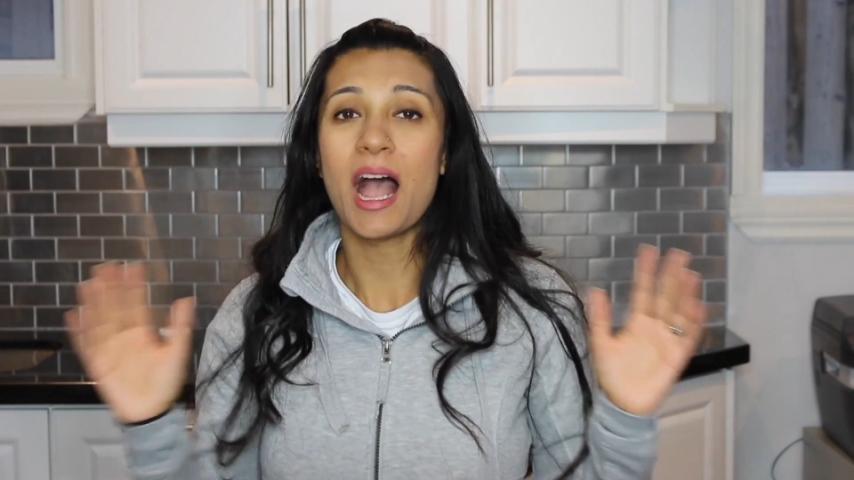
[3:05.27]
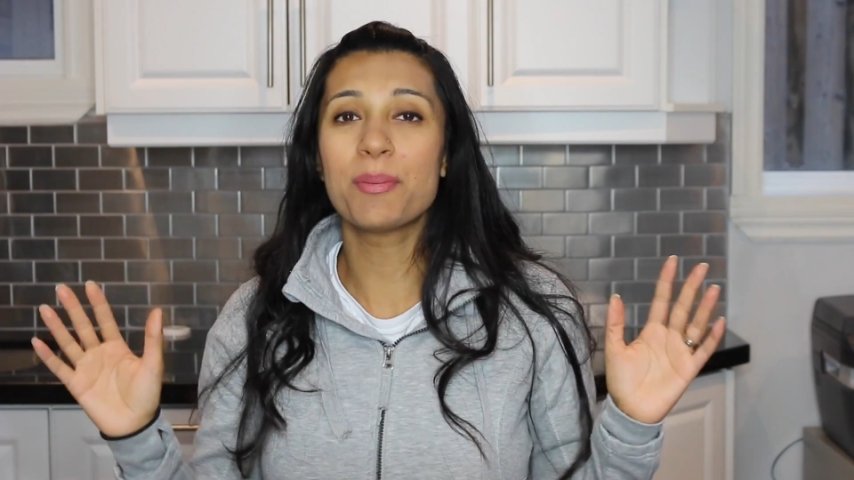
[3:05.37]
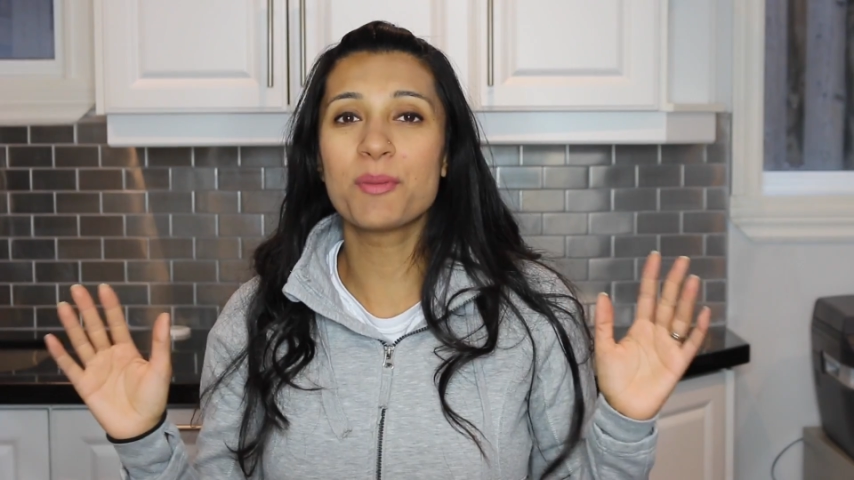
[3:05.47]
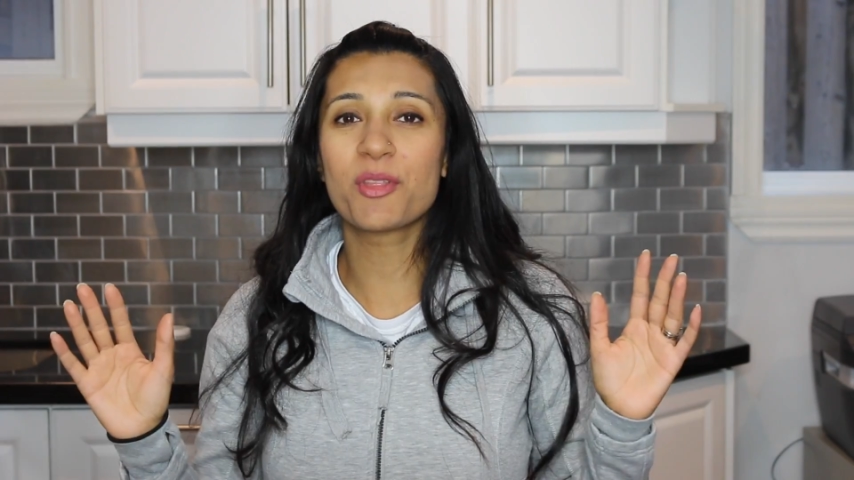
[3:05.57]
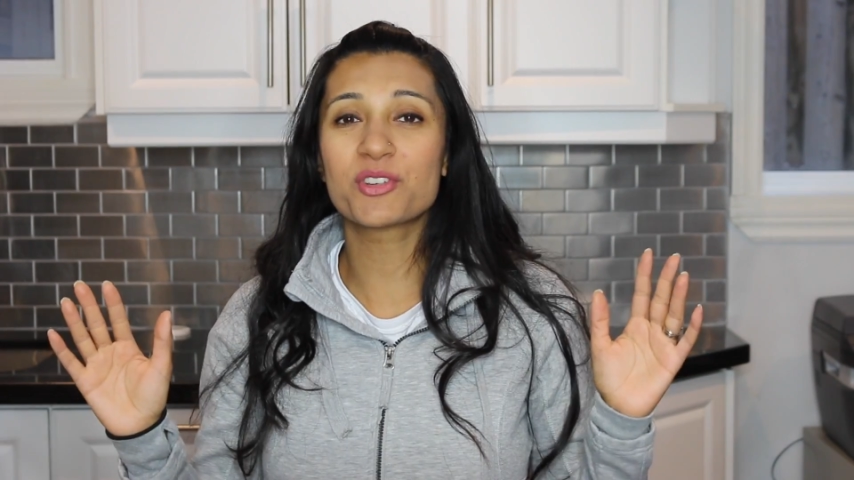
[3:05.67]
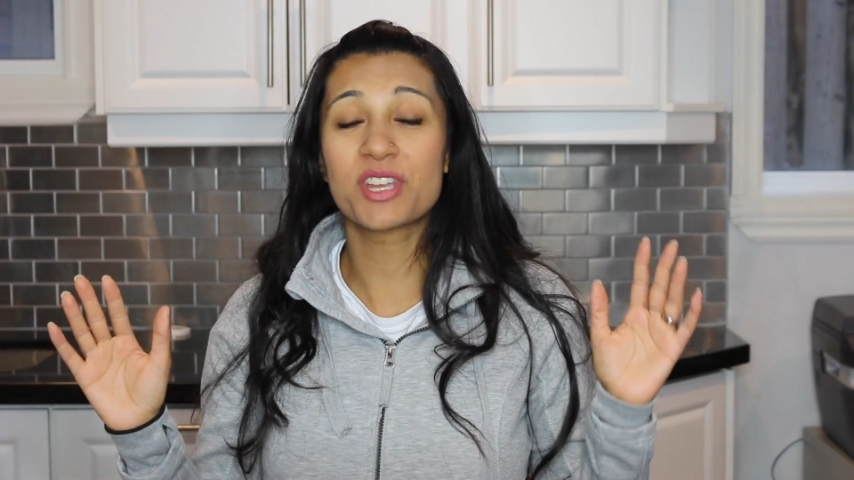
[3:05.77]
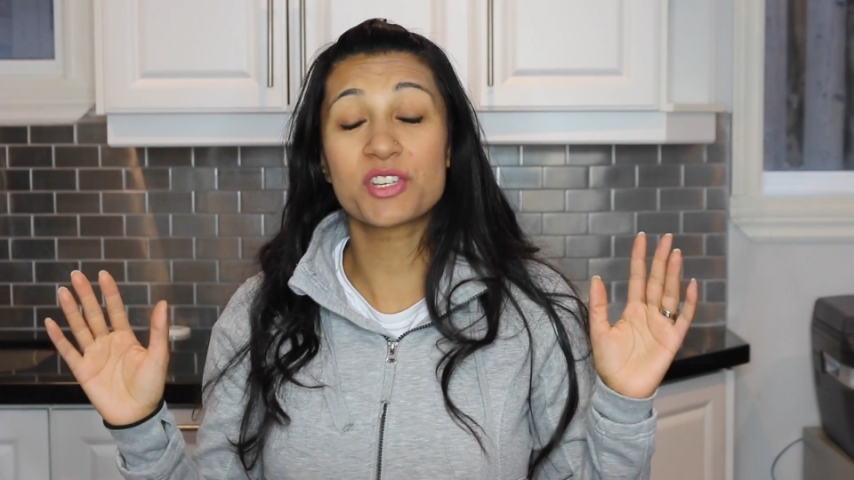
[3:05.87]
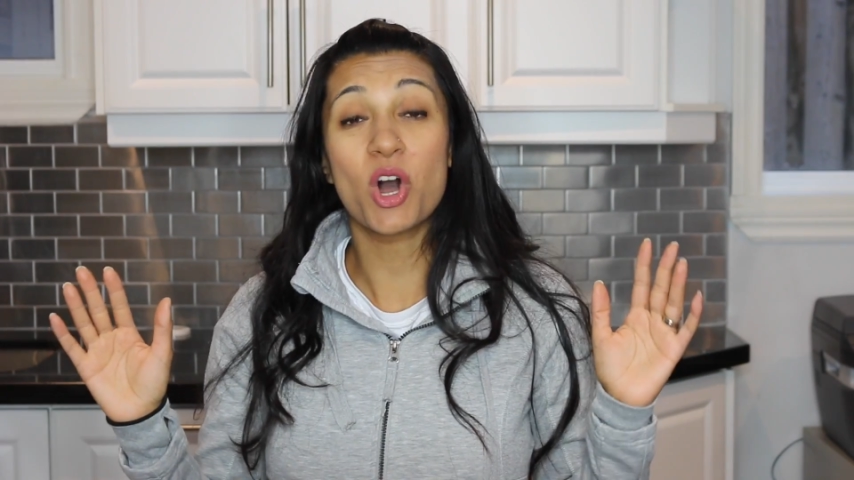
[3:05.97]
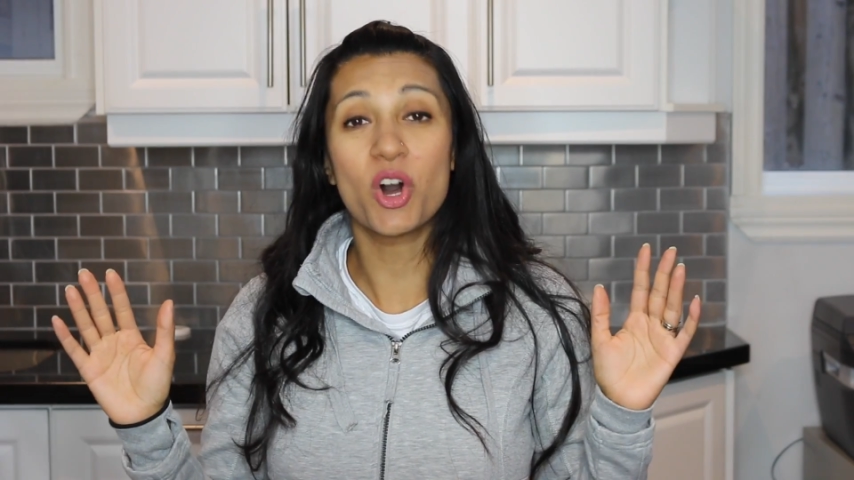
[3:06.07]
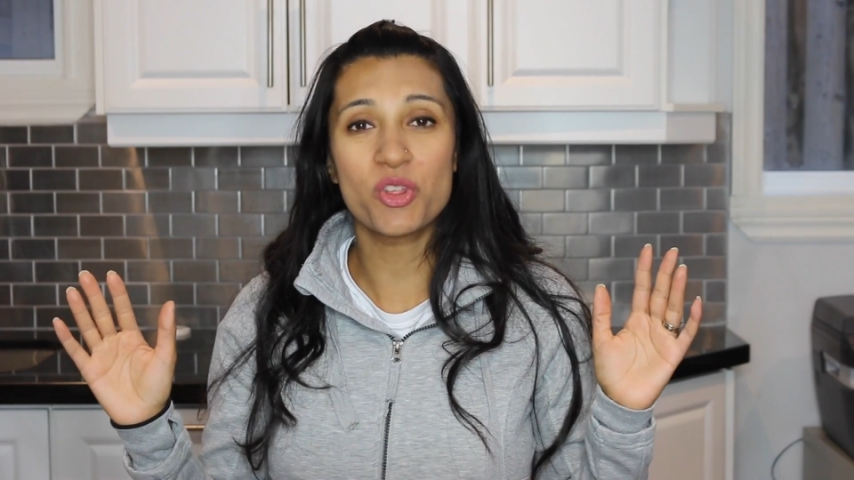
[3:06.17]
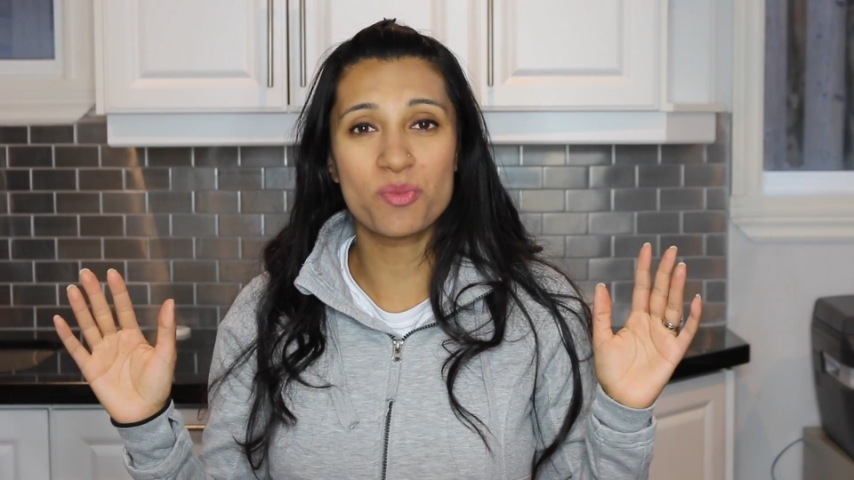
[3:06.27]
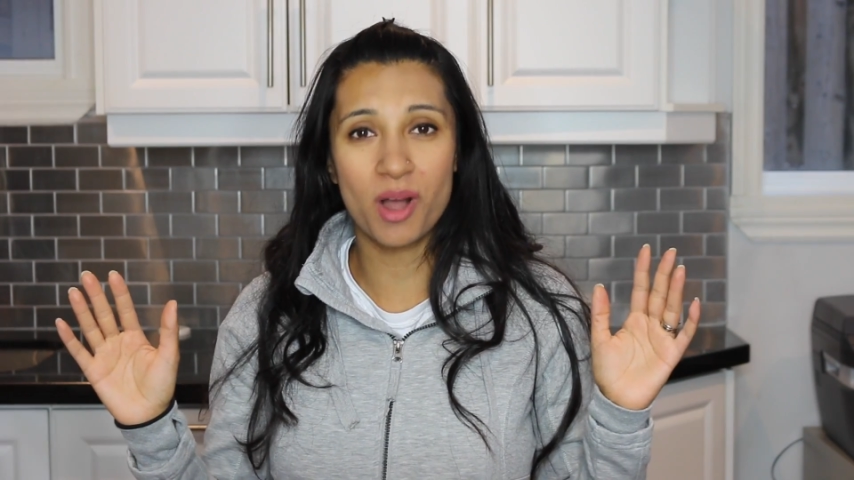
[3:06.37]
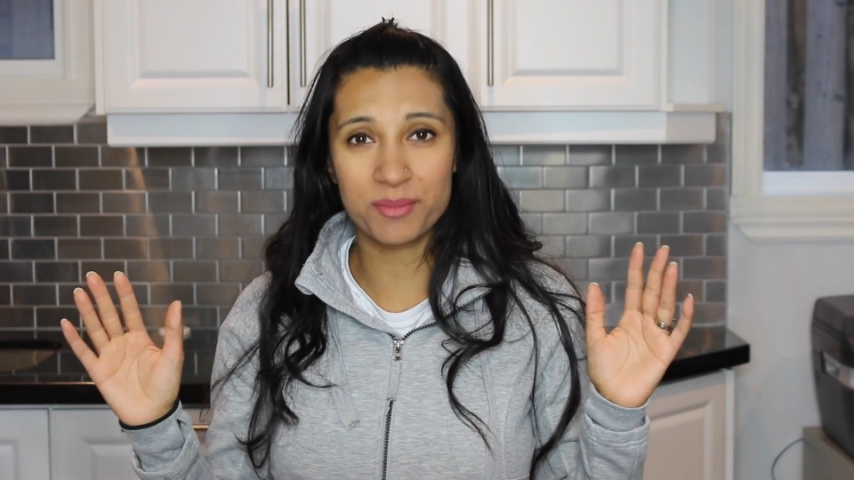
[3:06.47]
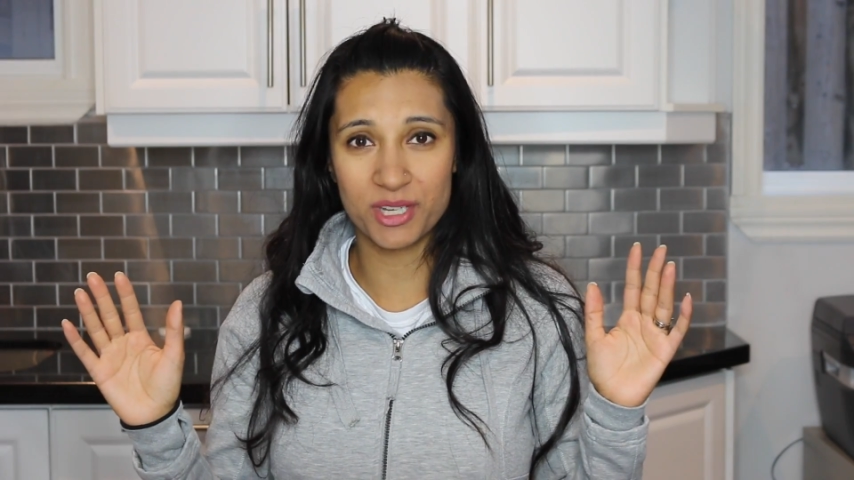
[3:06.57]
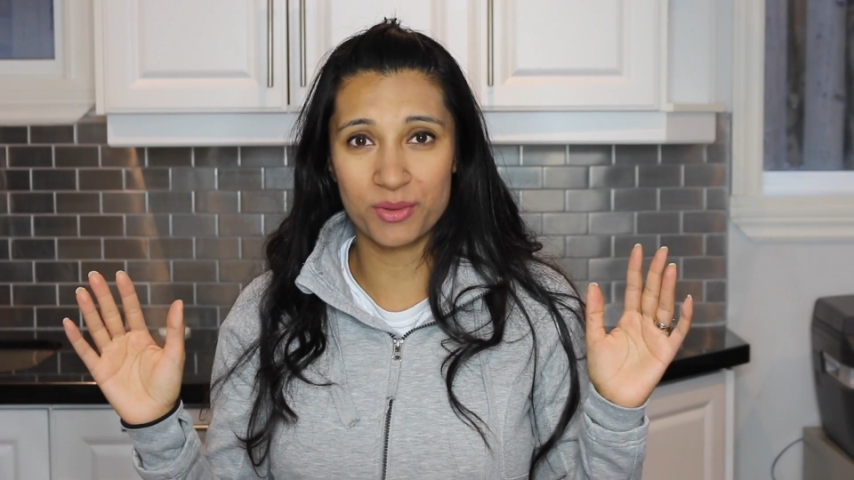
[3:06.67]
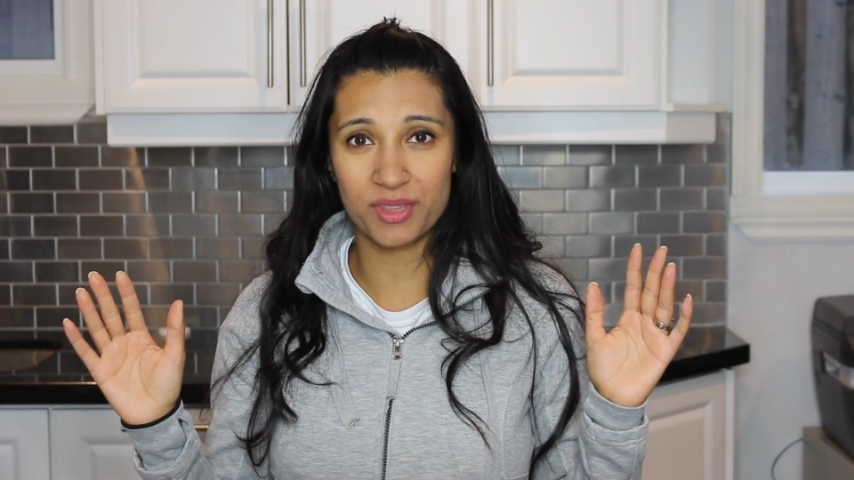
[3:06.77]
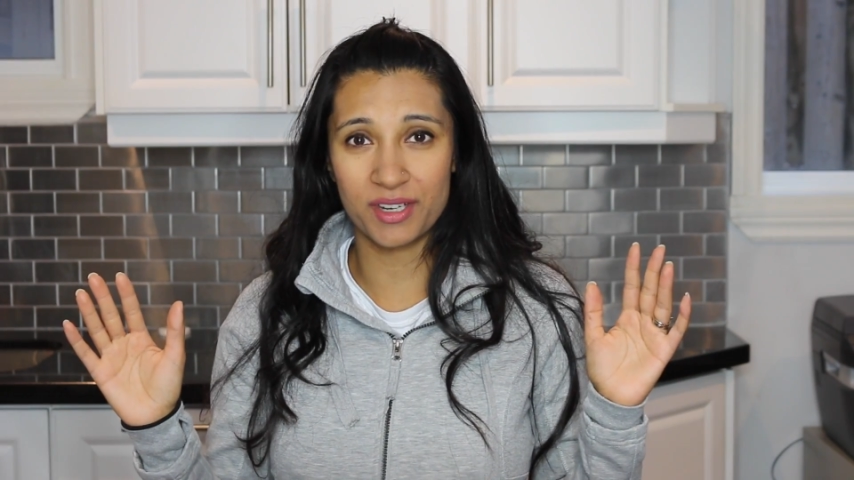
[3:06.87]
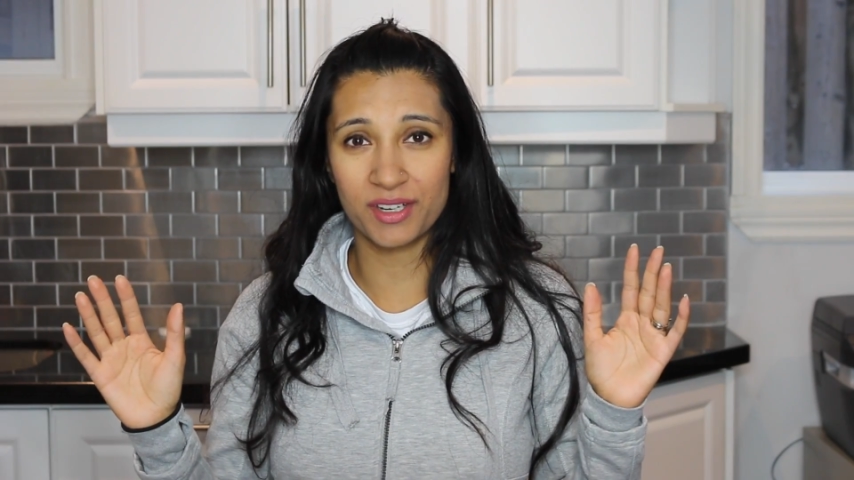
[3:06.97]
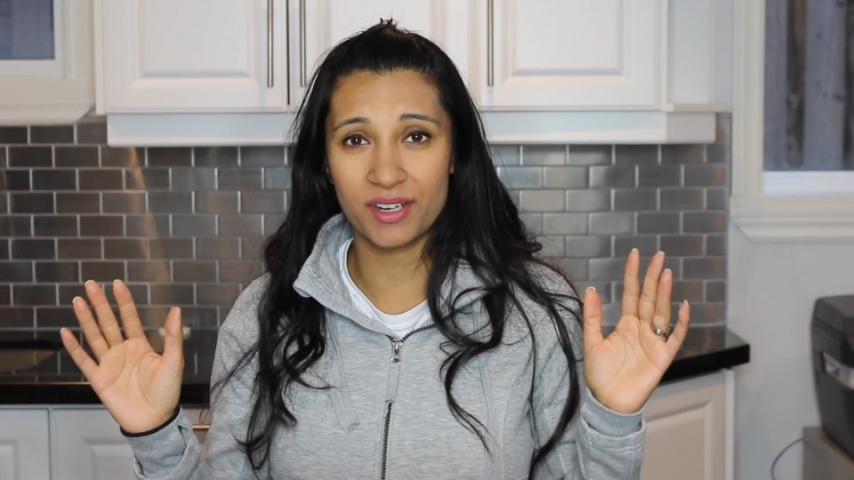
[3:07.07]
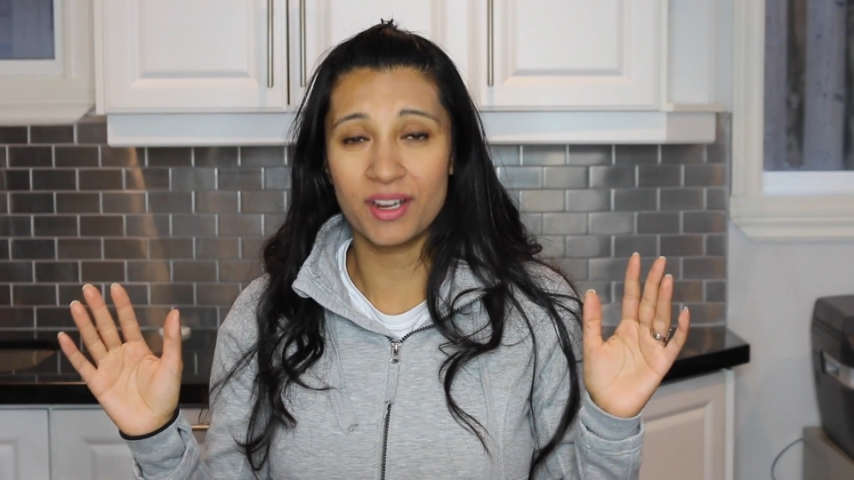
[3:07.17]
Happy Mother's Day to all the moms out
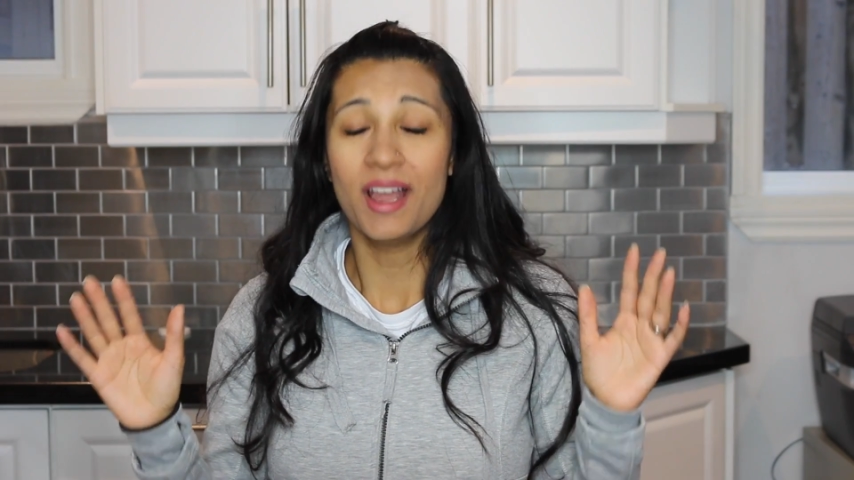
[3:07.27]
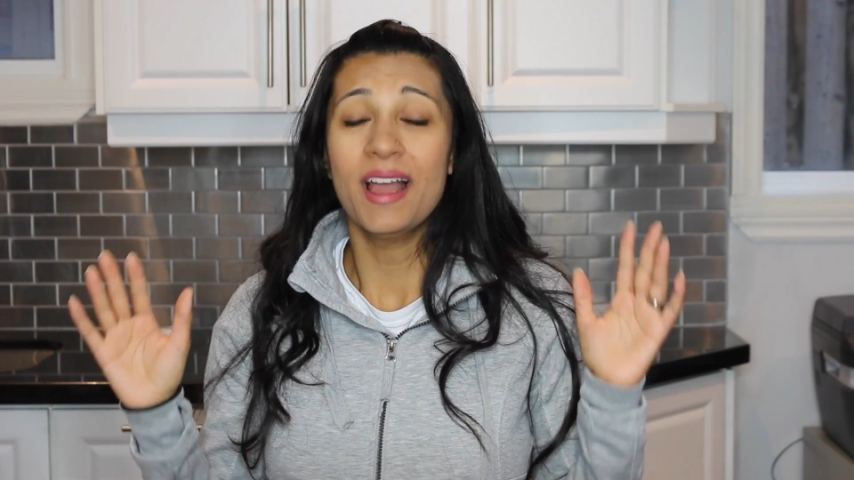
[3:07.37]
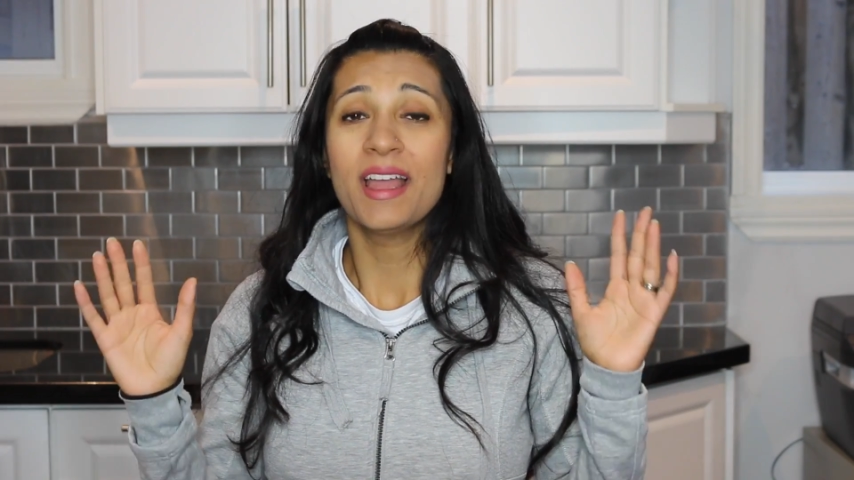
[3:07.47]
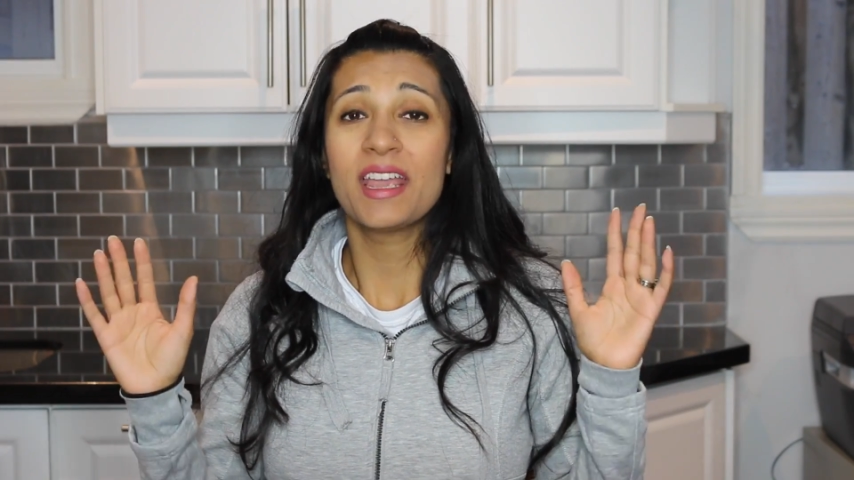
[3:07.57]
there.